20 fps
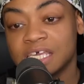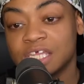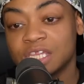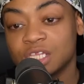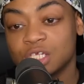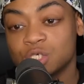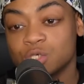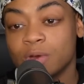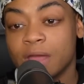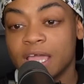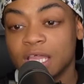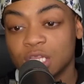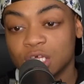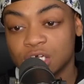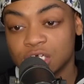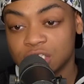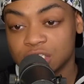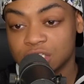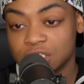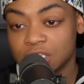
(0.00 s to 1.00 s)
in the
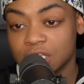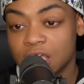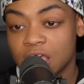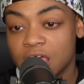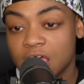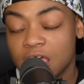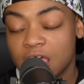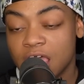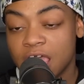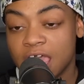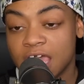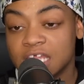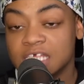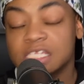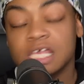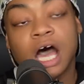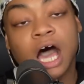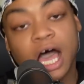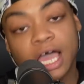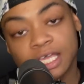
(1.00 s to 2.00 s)
trailers, and
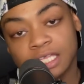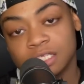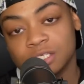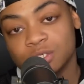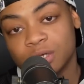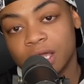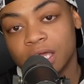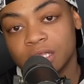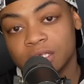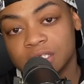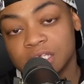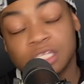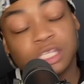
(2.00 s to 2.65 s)
it's hot in the trailers.